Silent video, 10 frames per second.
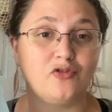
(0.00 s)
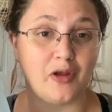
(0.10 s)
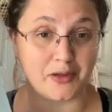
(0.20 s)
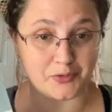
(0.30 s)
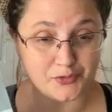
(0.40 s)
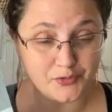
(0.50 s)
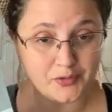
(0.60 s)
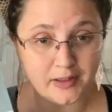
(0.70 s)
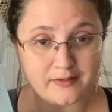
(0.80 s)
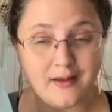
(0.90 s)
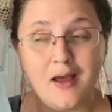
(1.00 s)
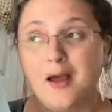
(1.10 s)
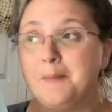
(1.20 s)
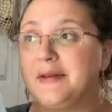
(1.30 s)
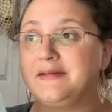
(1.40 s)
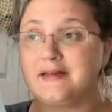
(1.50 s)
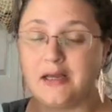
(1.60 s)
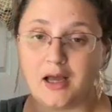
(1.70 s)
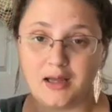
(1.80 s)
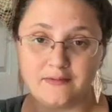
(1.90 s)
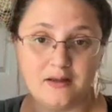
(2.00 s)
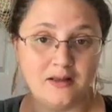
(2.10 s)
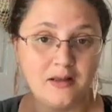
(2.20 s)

She understood it, but it did not,